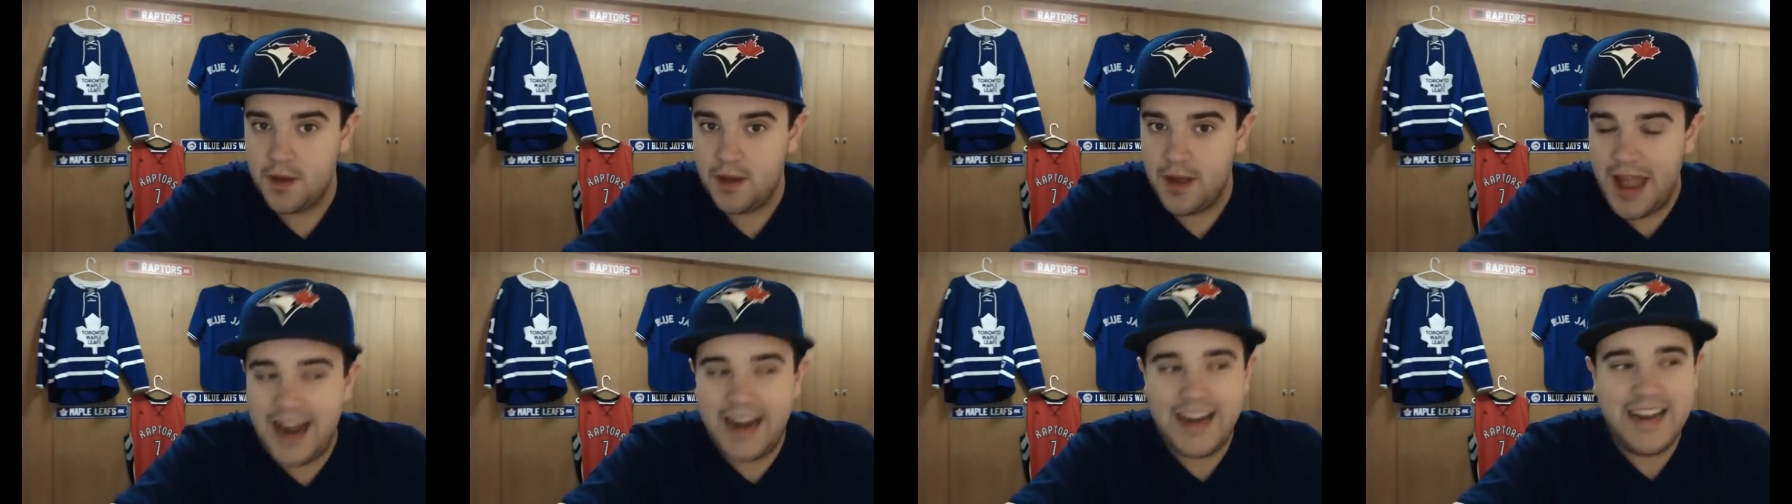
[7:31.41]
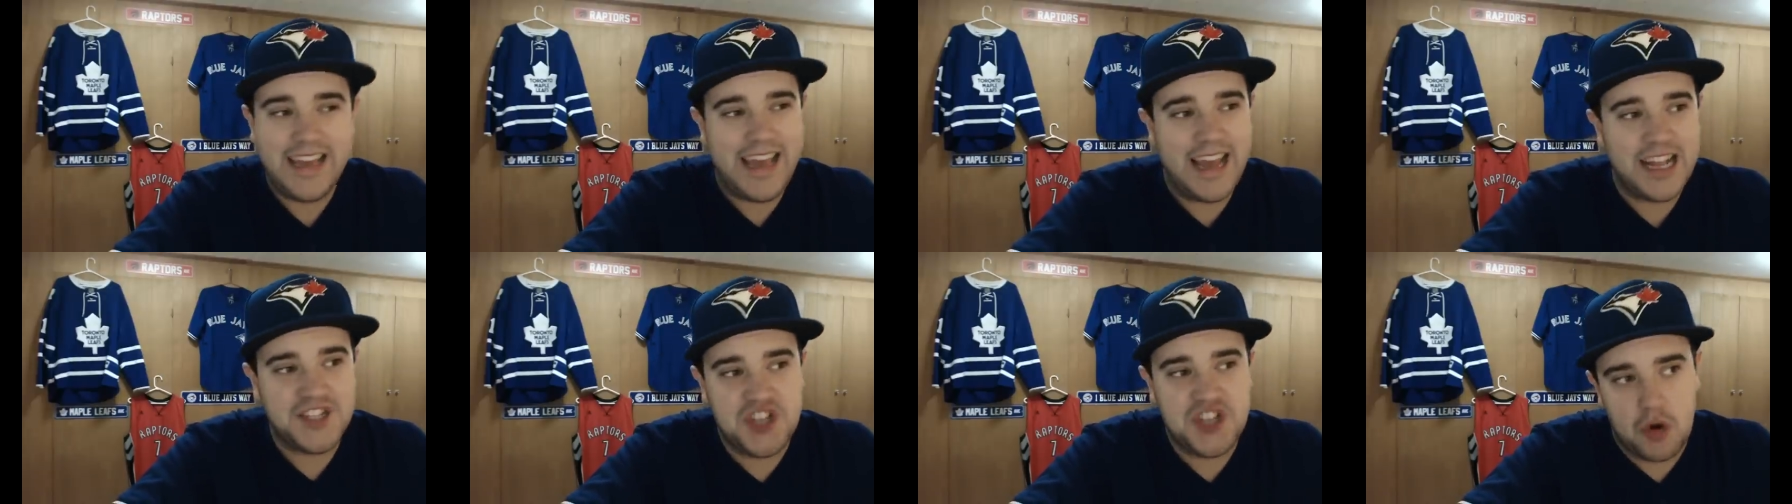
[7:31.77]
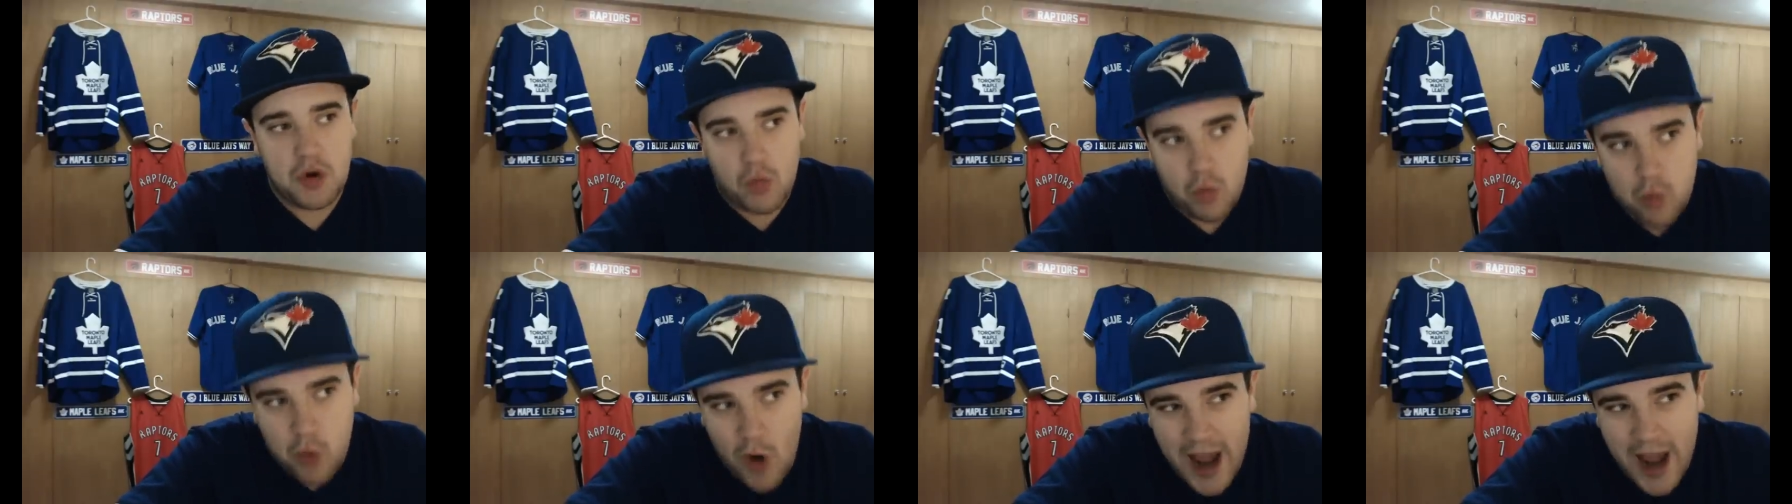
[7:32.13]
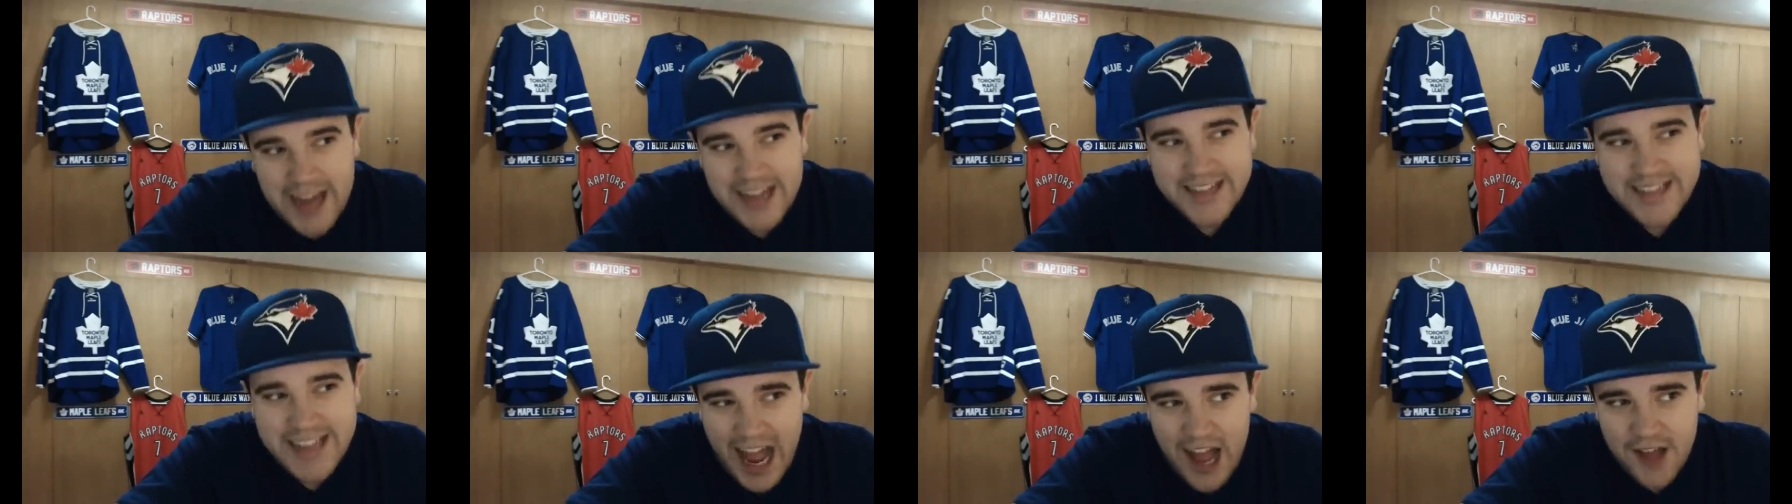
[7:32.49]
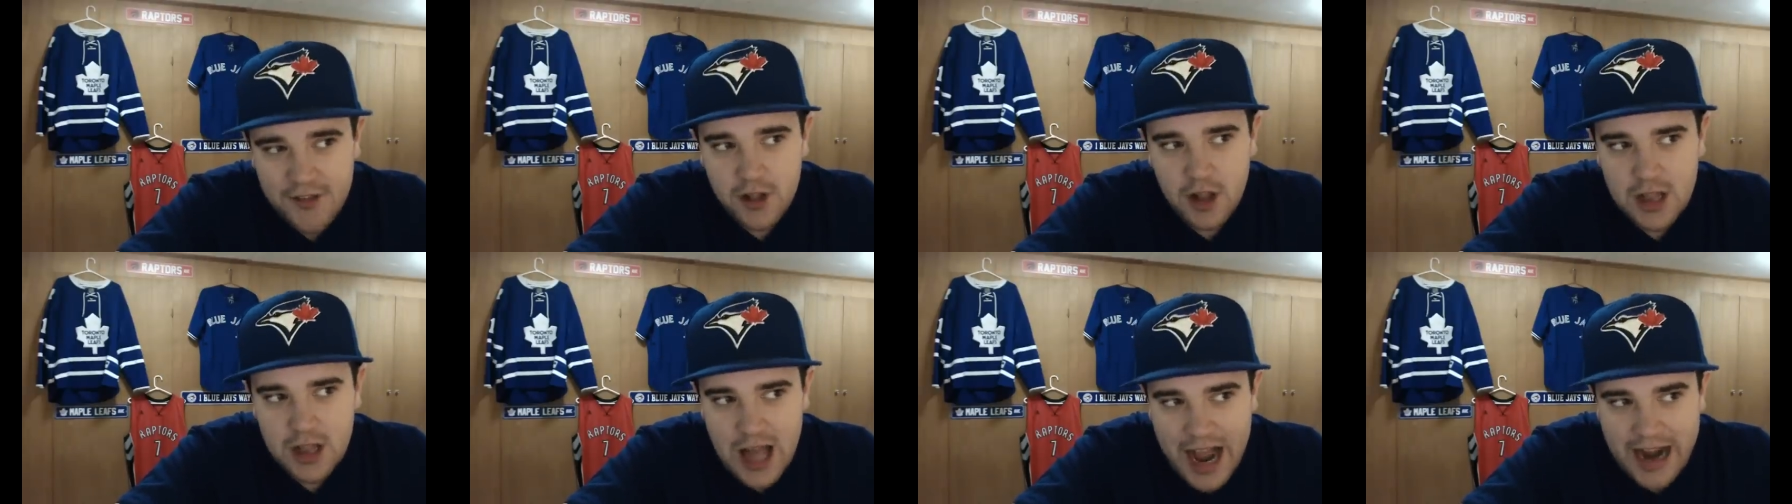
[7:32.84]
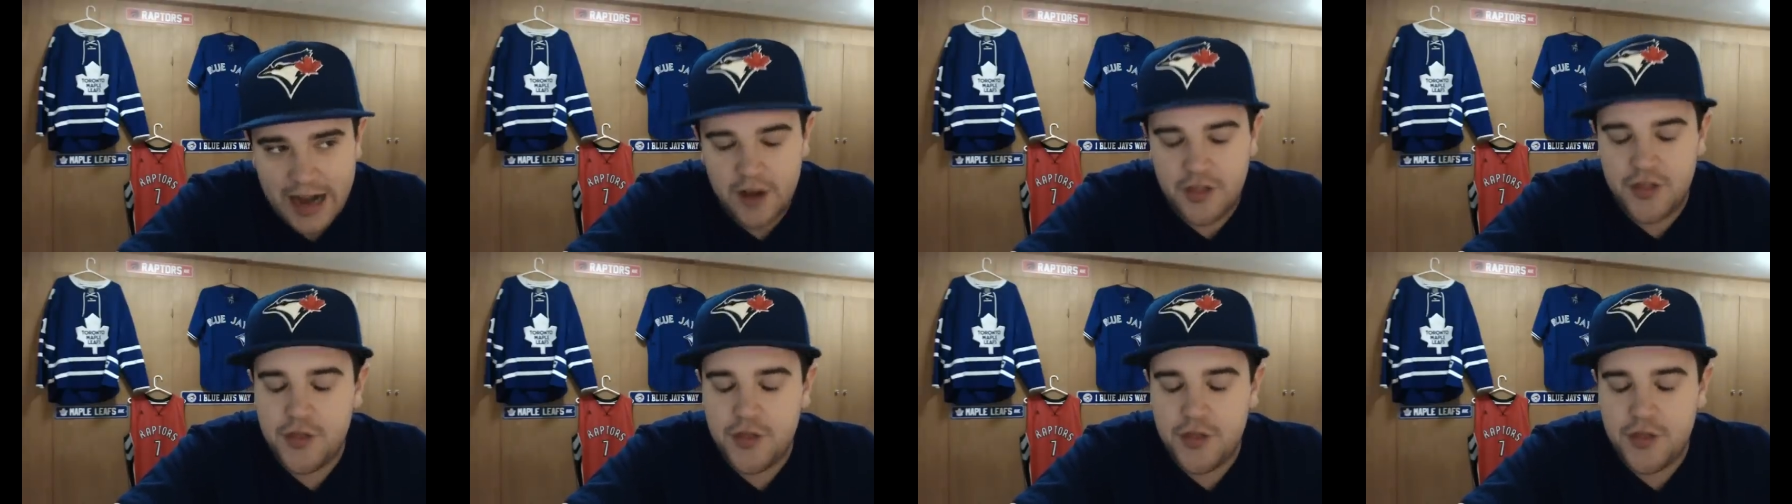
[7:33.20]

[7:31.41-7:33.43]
And he hits it right down the line,